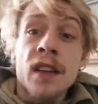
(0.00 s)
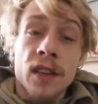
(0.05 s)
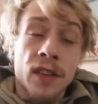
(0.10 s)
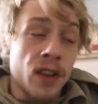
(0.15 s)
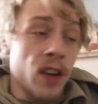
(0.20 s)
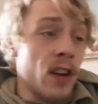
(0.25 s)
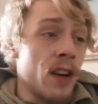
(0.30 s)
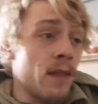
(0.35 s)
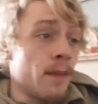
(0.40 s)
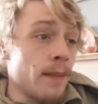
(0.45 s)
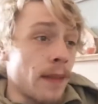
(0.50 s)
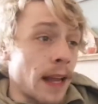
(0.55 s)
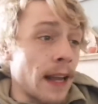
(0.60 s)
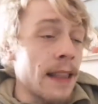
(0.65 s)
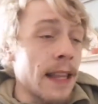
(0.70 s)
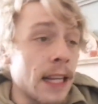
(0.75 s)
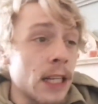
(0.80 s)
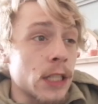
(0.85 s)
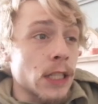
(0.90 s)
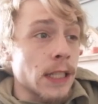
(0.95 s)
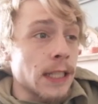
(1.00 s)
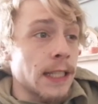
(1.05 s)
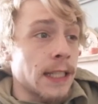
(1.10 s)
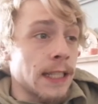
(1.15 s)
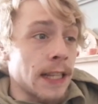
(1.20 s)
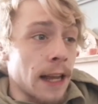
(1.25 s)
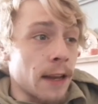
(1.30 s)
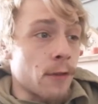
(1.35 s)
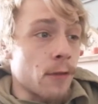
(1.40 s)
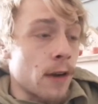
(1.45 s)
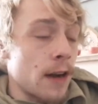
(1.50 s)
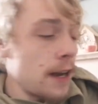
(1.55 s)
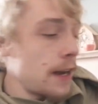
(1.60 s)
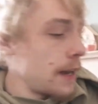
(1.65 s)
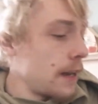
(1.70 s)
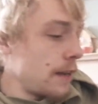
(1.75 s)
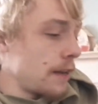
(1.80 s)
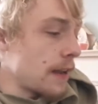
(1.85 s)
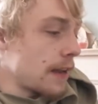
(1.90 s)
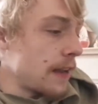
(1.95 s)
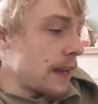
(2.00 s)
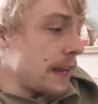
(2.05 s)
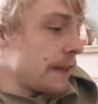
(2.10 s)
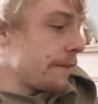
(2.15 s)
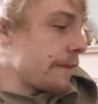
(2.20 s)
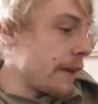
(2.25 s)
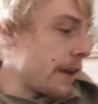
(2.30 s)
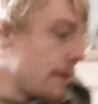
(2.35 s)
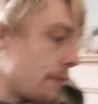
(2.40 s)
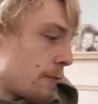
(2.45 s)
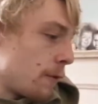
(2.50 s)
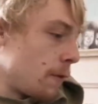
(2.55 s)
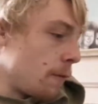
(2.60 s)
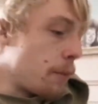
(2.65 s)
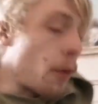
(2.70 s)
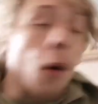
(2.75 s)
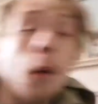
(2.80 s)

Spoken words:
So, I literally said, right, Evie will